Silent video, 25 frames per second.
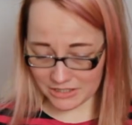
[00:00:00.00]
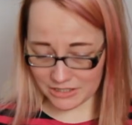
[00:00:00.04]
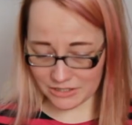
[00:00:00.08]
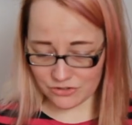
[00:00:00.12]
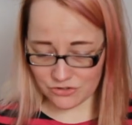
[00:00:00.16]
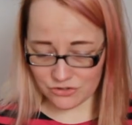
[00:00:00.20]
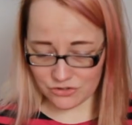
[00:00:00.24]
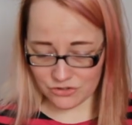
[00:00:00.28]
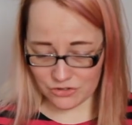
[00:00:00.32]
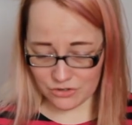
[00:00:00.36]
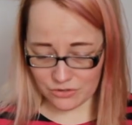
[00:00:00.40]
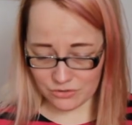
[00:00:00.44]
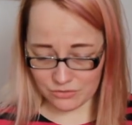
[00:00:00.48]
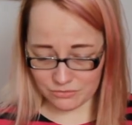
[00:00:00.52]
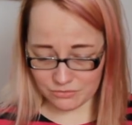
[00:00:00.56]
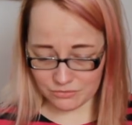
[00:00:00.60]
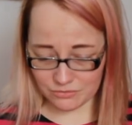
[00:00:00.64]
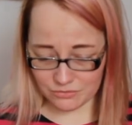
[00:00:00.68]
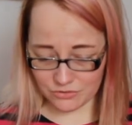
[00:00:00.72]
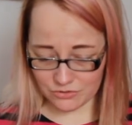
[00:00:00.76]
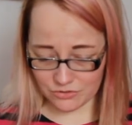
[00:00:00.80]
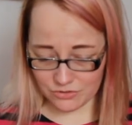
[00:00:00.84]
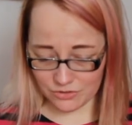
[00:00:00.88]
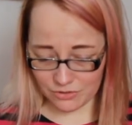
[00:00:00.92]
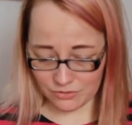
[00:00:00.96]
is so
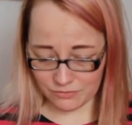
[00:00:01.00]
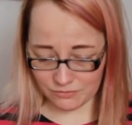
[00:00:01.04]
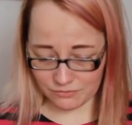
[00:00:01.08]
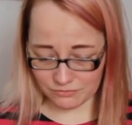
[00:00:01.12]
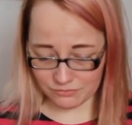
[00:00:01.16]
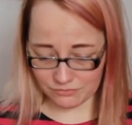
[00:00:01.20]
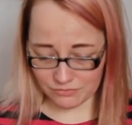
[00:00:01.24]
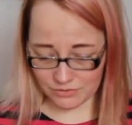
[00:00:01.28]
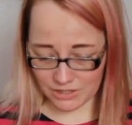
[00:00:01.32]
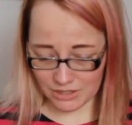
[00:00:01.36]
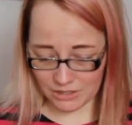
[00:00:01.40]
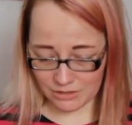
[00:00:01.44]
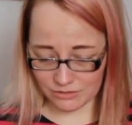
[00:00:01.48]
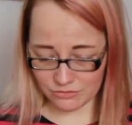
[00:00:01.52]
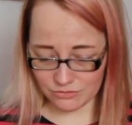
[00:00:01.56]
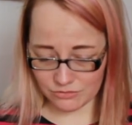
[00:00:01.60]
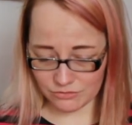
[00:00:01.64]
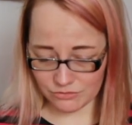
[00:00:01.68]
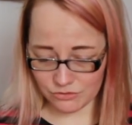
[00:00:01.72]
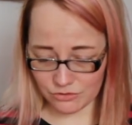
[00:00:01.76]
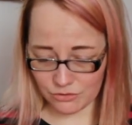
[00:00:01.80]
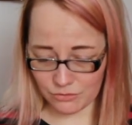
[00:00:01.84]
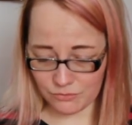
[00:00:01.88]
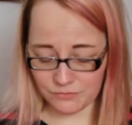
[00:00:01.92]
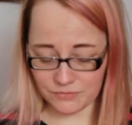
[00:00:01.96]
soft,
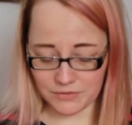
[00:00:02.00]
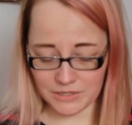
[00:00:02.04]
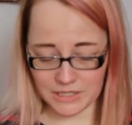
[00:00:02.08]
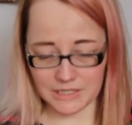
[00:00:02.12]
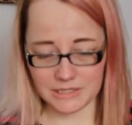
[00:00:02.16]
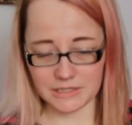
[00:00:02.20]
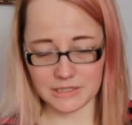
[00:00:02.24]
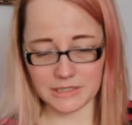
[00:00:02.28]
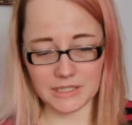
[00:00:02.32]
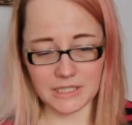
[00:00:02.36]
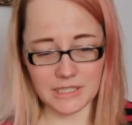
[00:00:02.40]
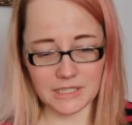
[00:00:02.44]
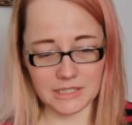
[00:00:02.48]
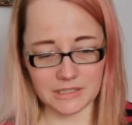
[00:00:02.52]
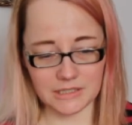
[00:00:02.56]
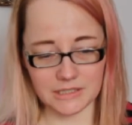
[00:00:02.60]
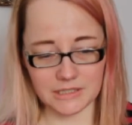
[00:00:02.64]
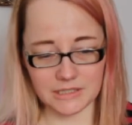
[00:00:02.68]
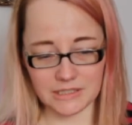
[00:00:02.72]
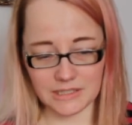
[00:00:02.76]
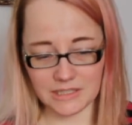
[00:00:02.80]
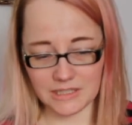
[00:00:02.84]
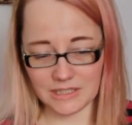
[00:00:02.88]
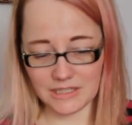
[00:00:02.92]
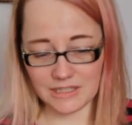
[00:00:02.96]
so fine that
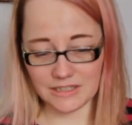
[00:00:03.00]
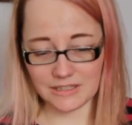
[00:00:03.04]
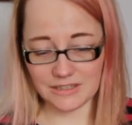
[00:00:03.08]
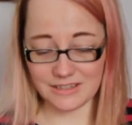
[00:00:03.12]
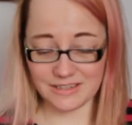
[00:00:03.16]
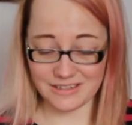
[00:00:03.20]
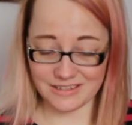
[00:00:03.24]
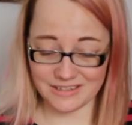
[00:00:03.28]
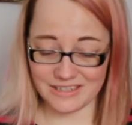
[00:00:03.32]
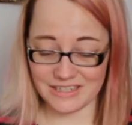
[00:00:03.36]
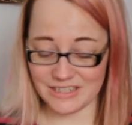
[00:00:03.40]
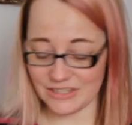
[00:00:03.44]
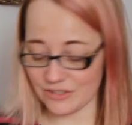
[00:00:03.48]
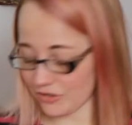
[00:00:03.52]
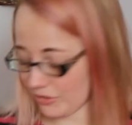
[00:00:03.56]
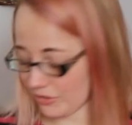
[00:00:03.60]
I need